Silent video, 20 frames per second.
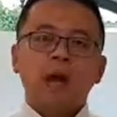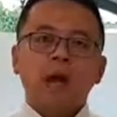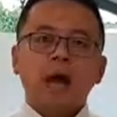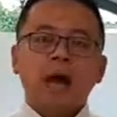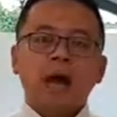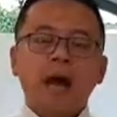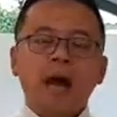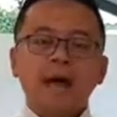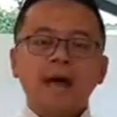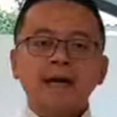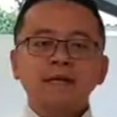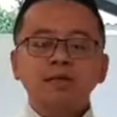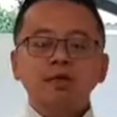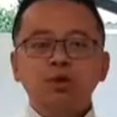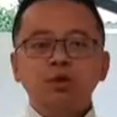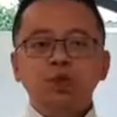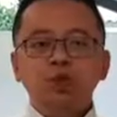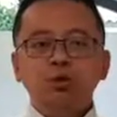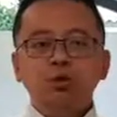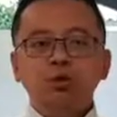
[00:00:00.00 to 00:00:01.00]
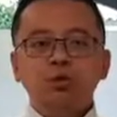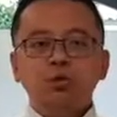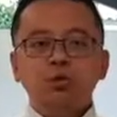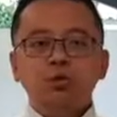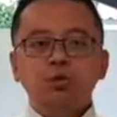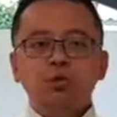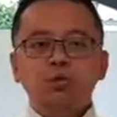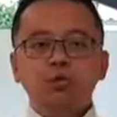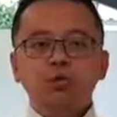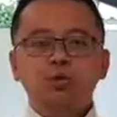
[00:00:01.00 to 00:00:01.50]
As you
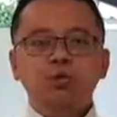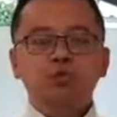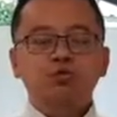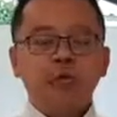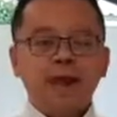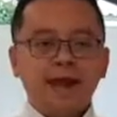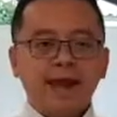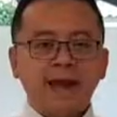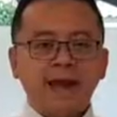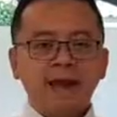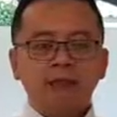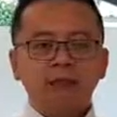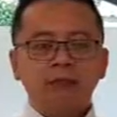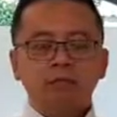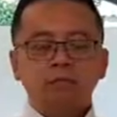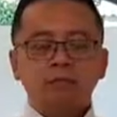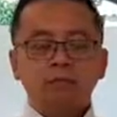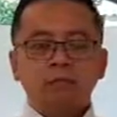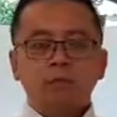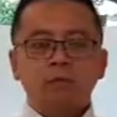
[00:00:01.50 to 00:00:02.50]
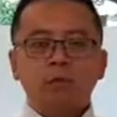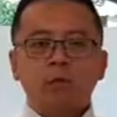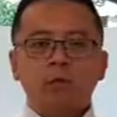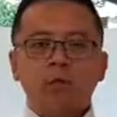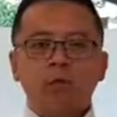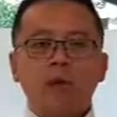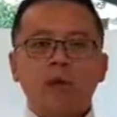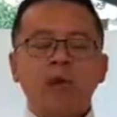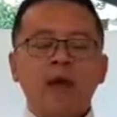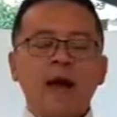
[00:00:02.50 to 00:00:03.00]
trade
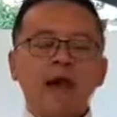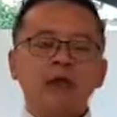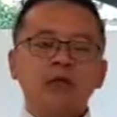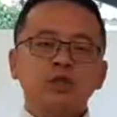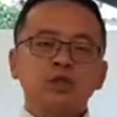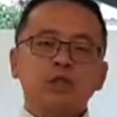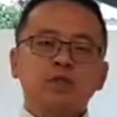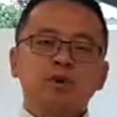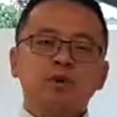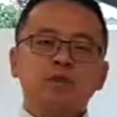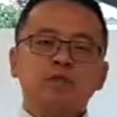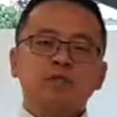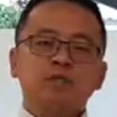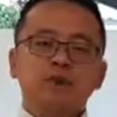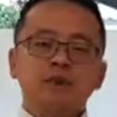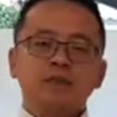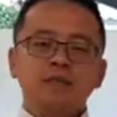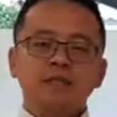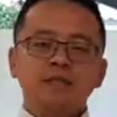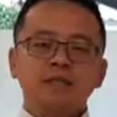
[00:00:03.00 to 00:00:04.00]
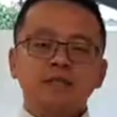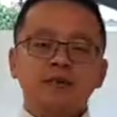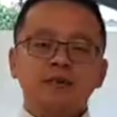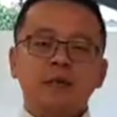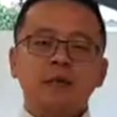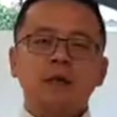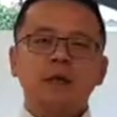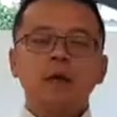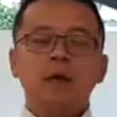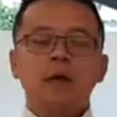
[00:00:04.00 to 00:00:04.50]
or as your advisor
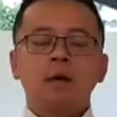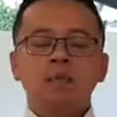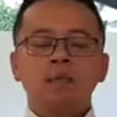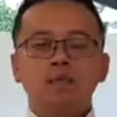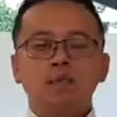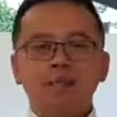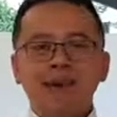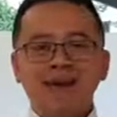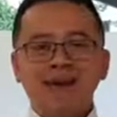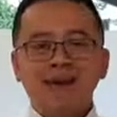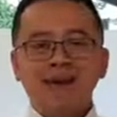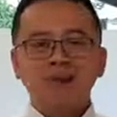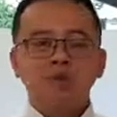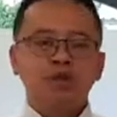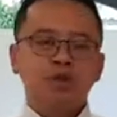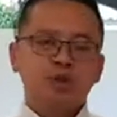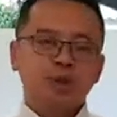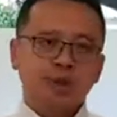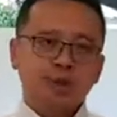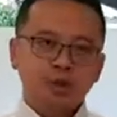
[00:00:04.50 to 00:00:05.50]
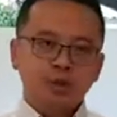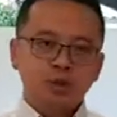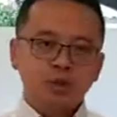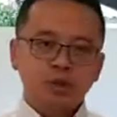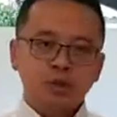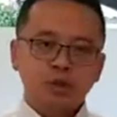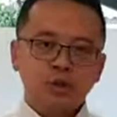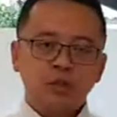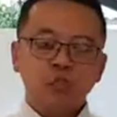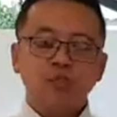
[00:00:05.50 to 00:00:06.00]
makes
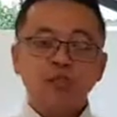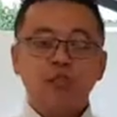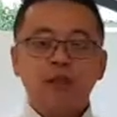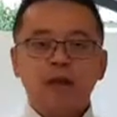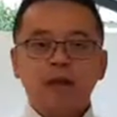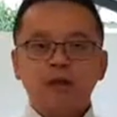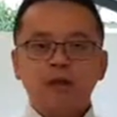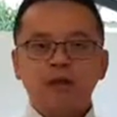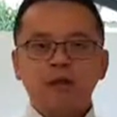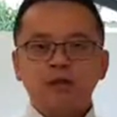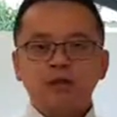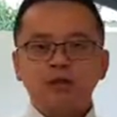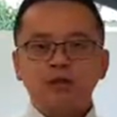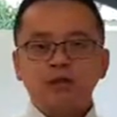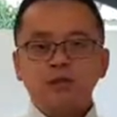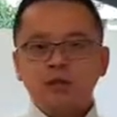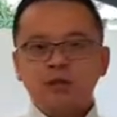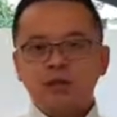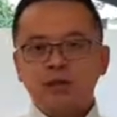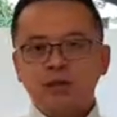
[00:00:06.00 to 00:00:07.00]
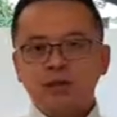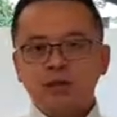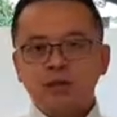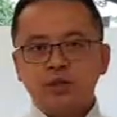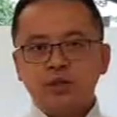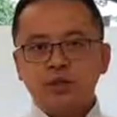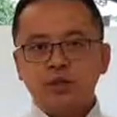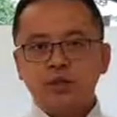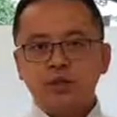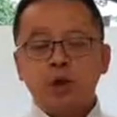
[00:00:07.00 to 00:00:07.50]
changes, recommends
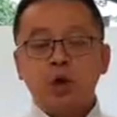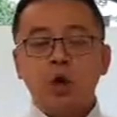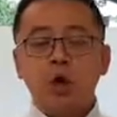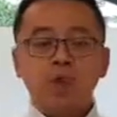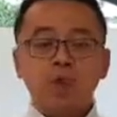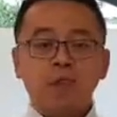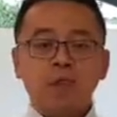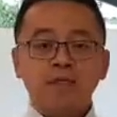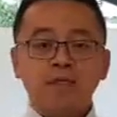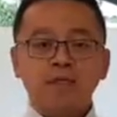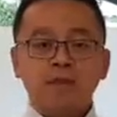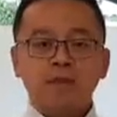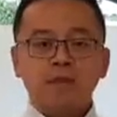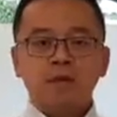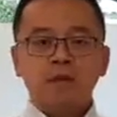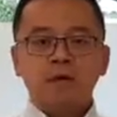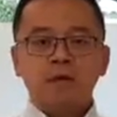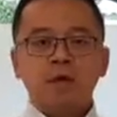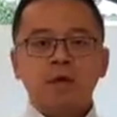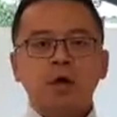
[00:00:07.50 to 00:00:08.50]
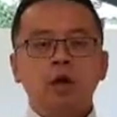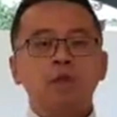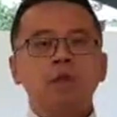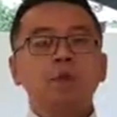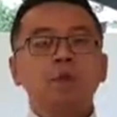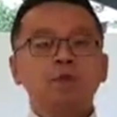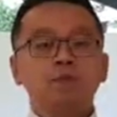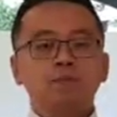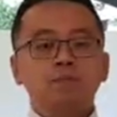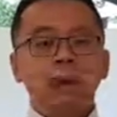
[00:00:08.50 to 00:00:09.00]
changes within
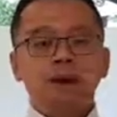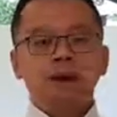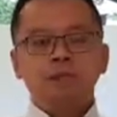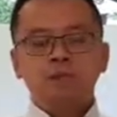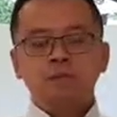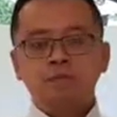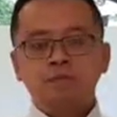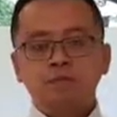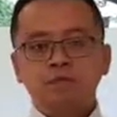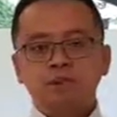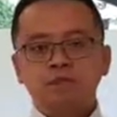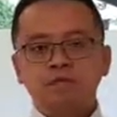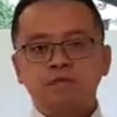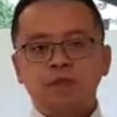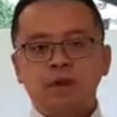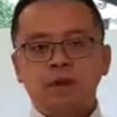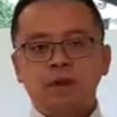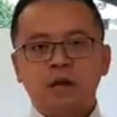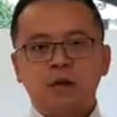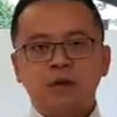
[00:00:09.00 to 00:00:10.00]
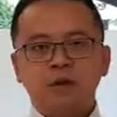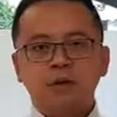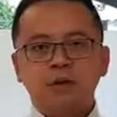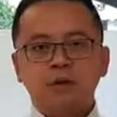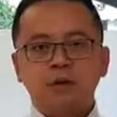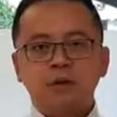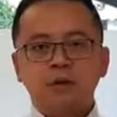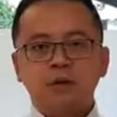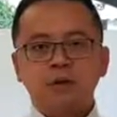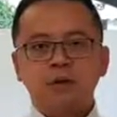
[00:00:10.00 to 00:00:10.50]
the Spanish portfolio
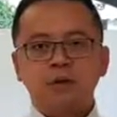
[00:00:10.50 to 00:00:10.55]
bond.